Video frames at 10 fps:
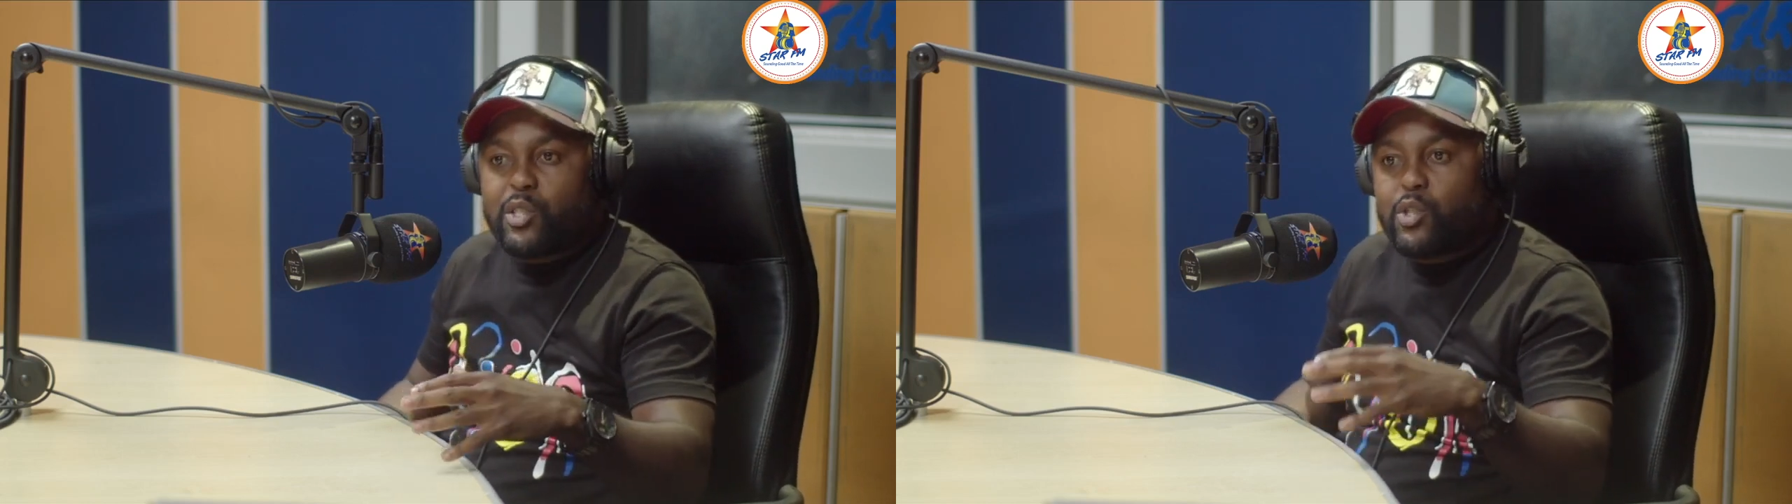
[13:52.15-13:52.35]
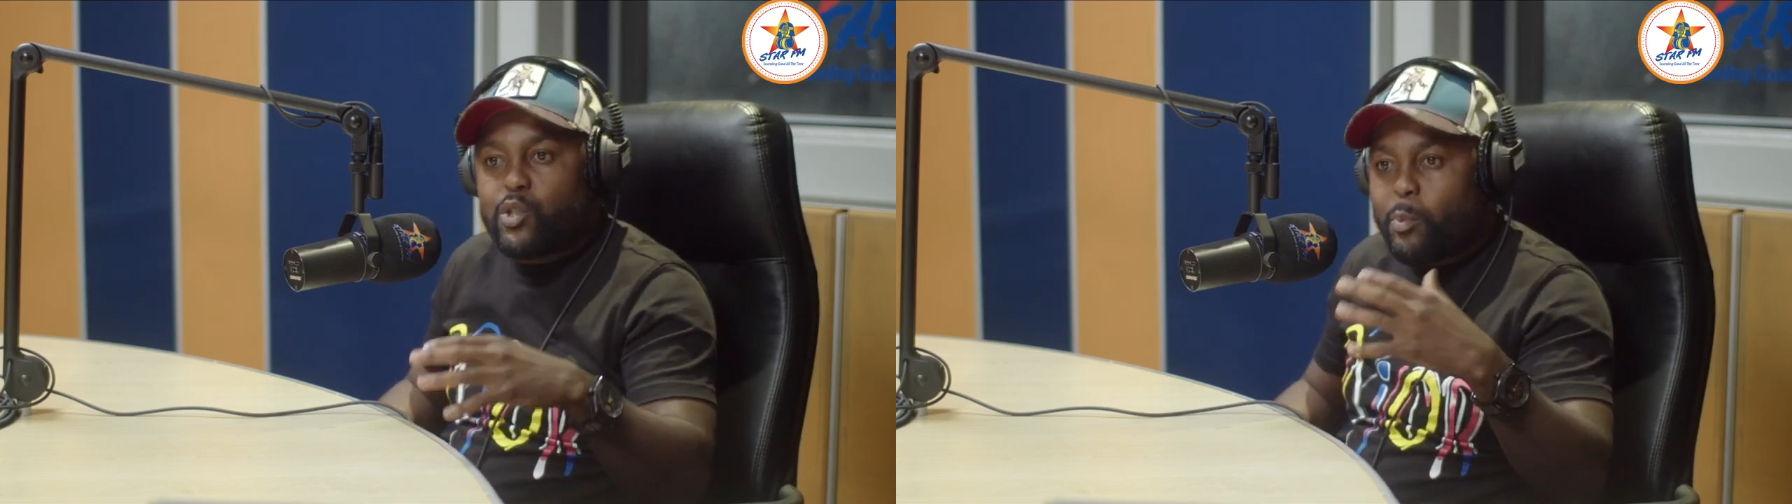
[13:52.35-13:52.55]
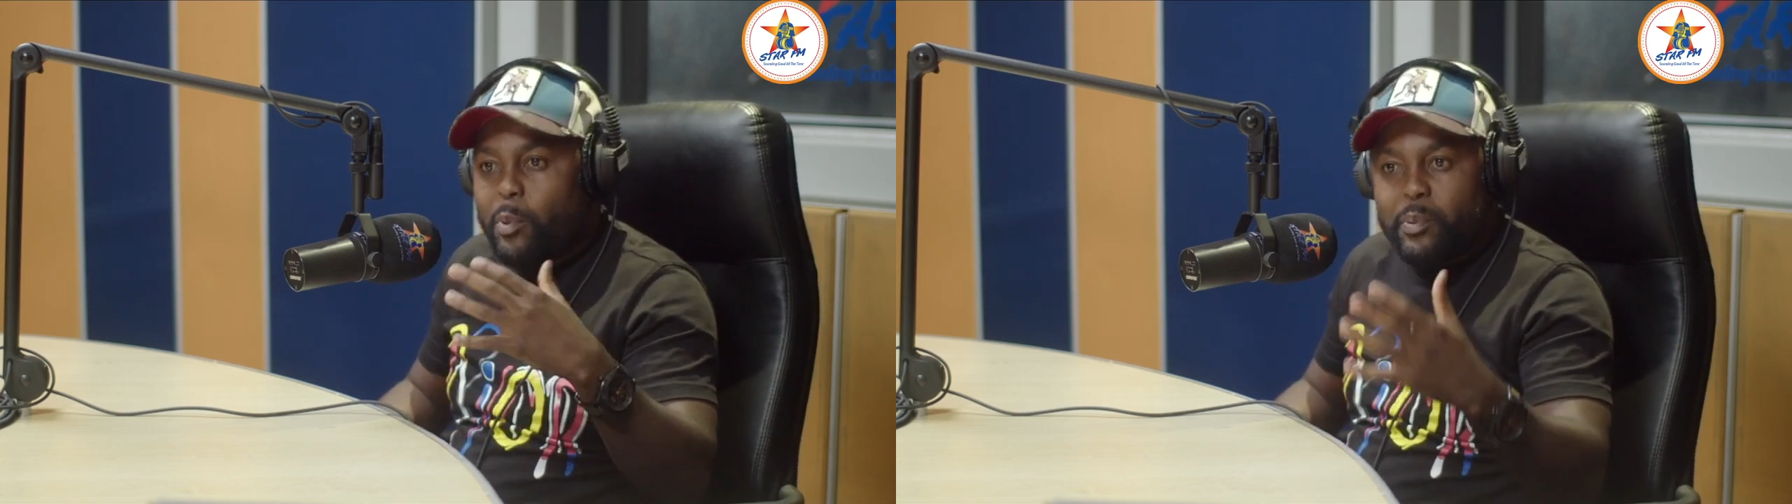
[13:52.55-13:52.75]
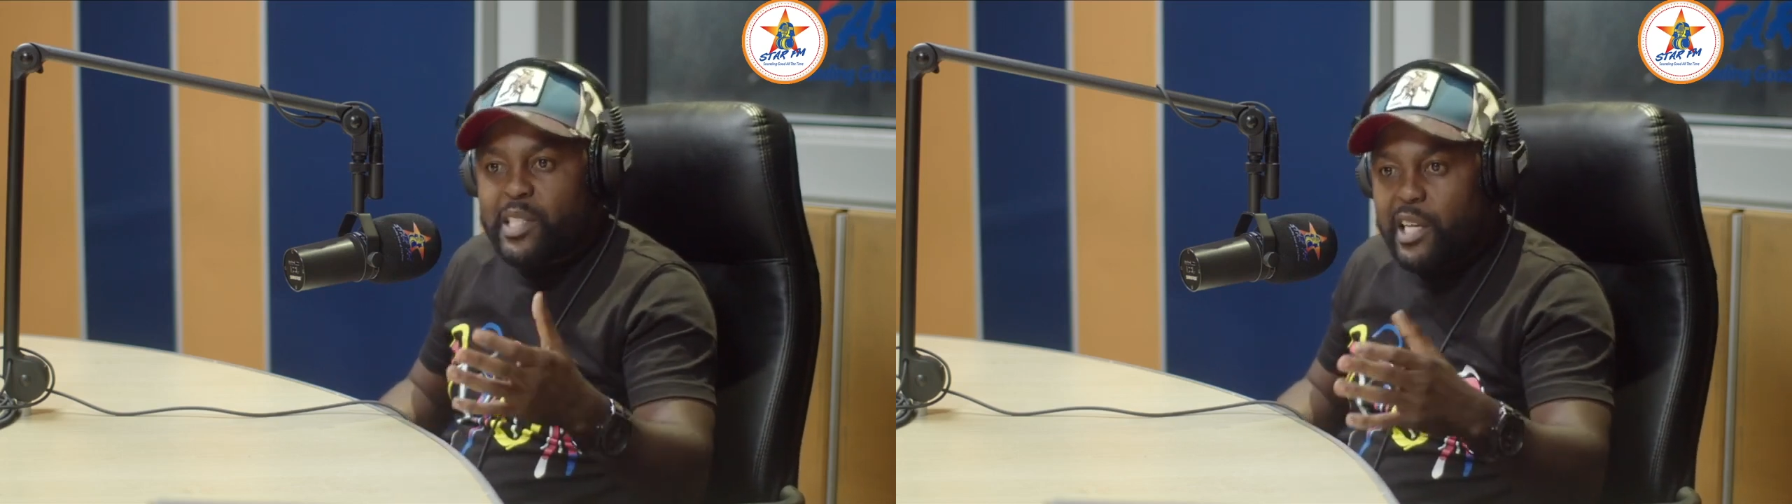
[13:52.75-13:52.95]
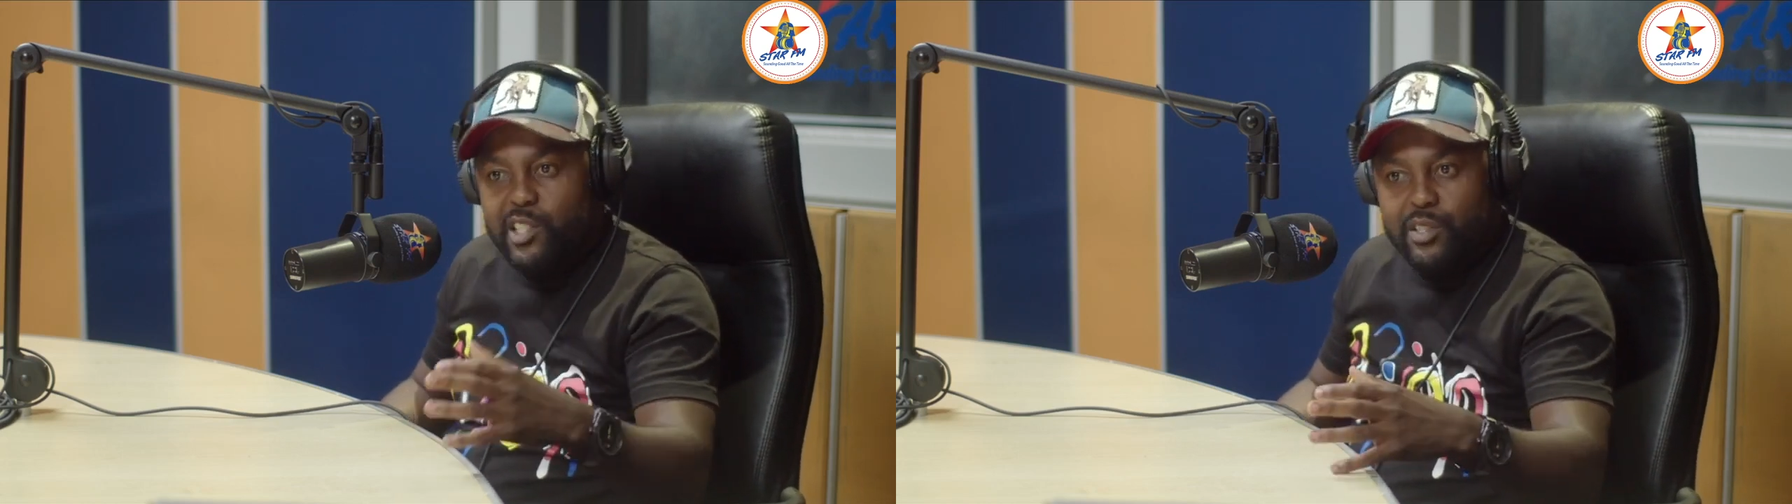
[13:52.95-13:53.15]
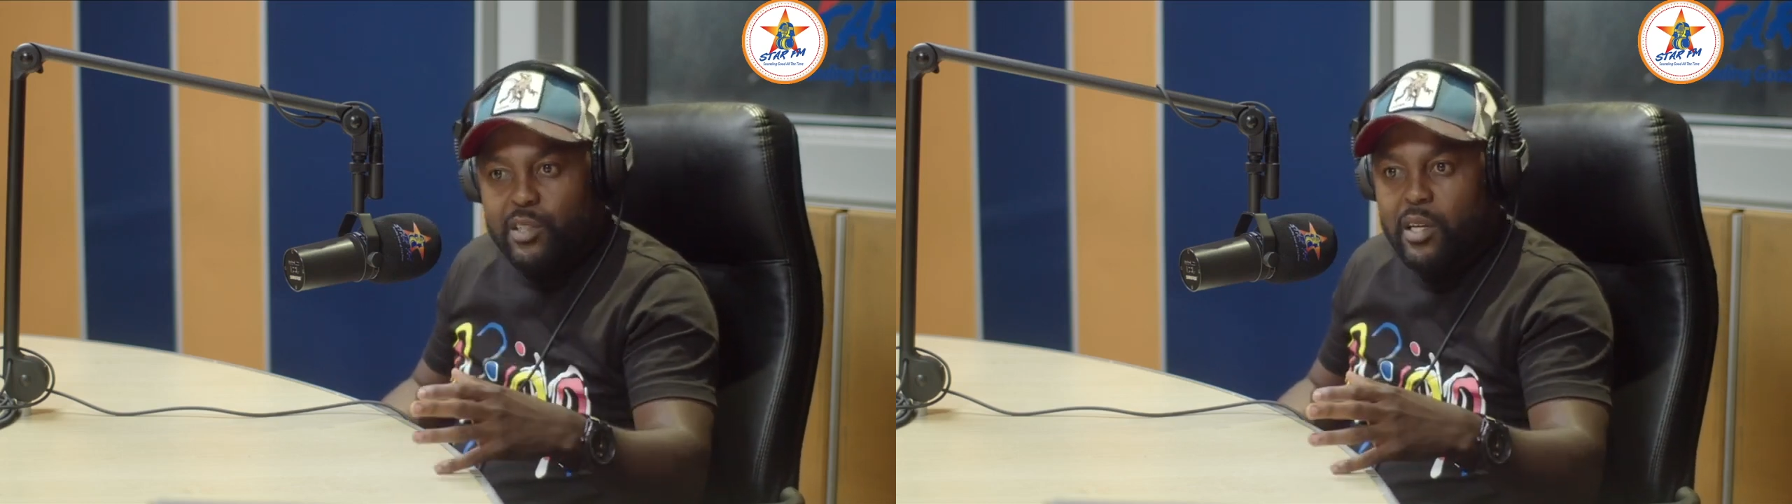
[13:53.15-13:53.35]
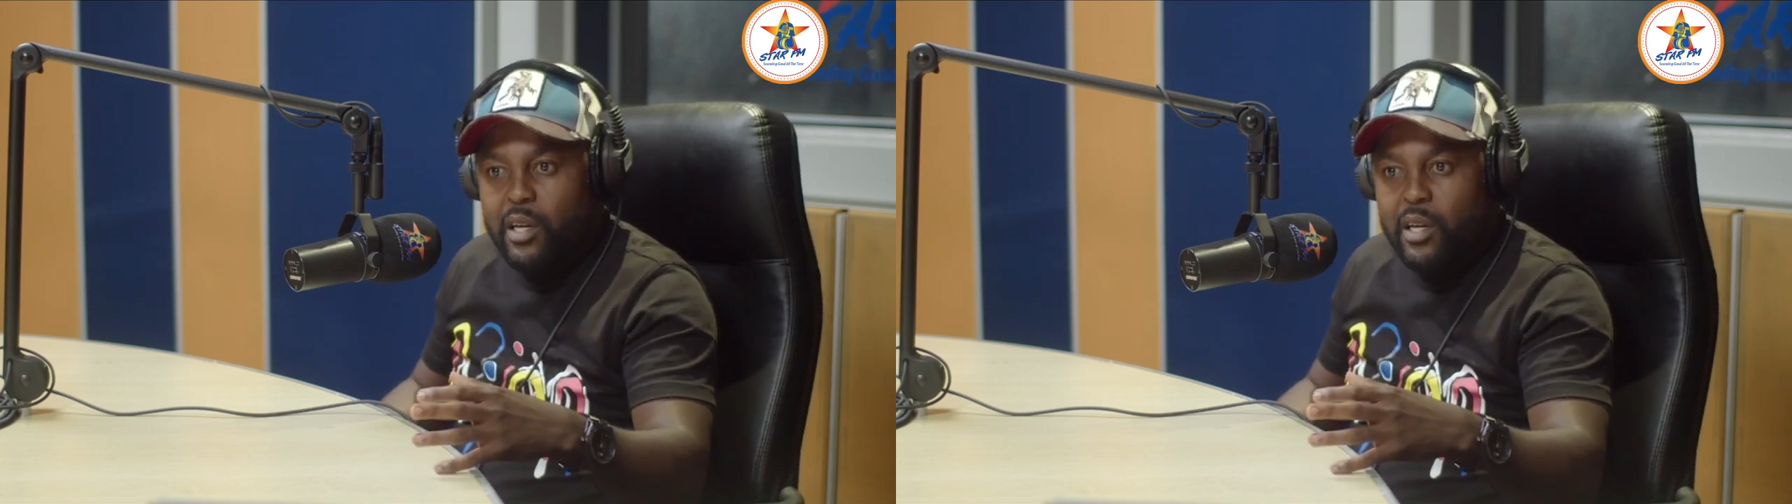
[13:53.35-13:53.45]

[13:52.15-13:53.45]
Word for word: super potential.